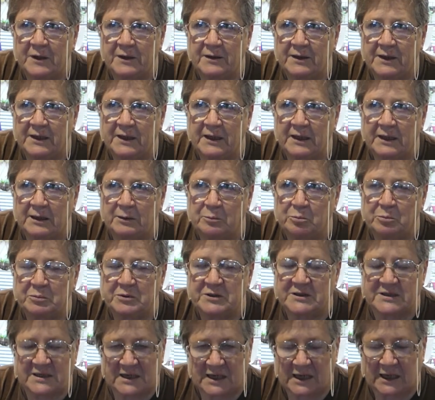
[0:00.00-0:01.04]
the
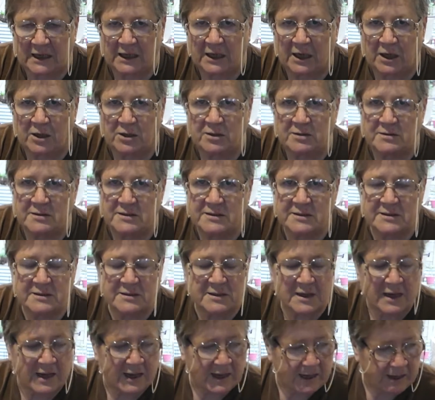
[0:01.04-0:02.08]
potatoes
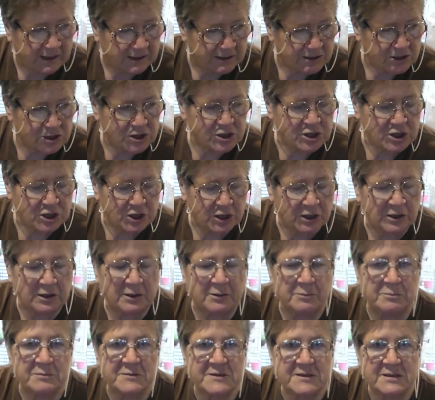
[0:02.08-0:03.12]
and
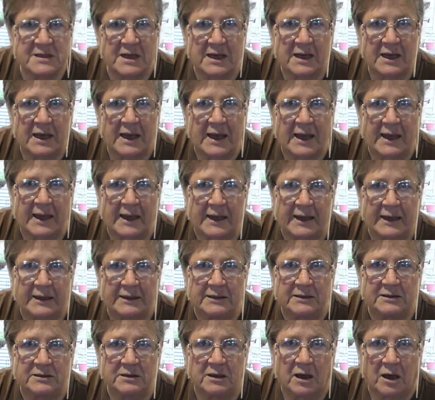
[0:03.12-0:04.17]
turnips,
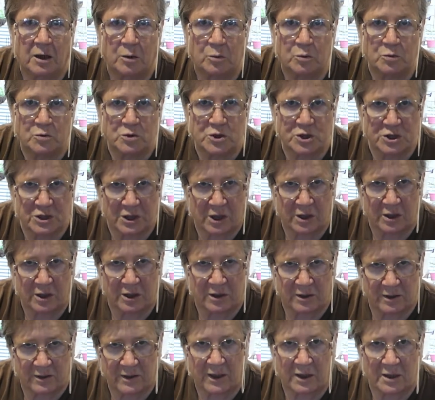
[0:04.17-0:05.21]
and I'll show
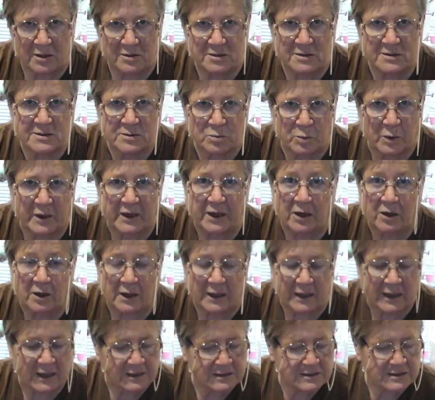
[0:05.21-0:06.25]
you those when I
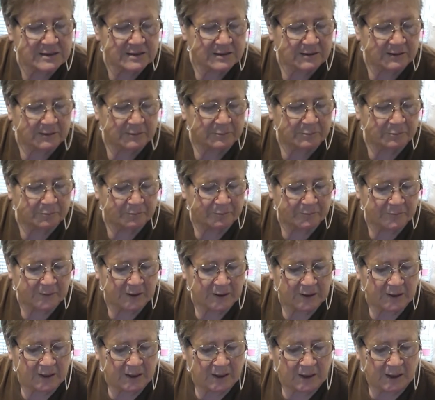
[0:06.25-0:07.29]
get to them.
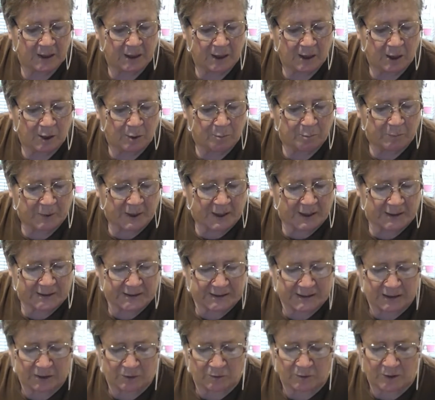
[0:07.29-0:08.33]
But
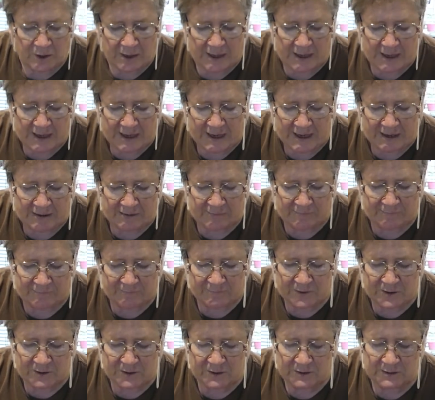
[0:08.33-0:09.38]
here I have
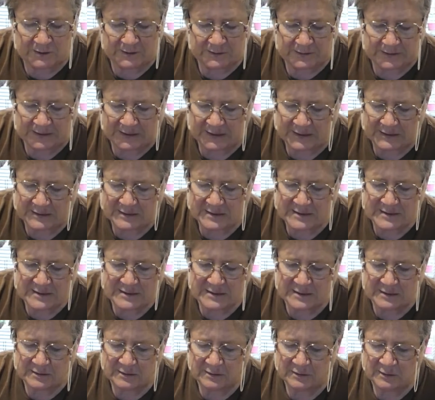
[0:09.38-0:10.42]
the
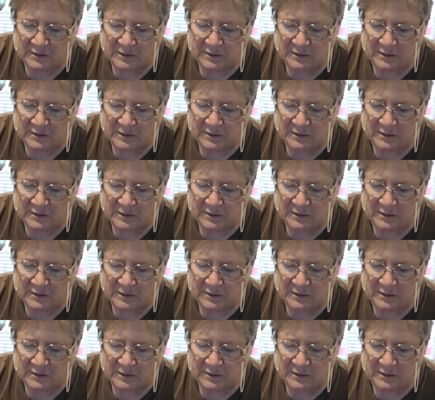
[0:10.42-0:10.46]
lids.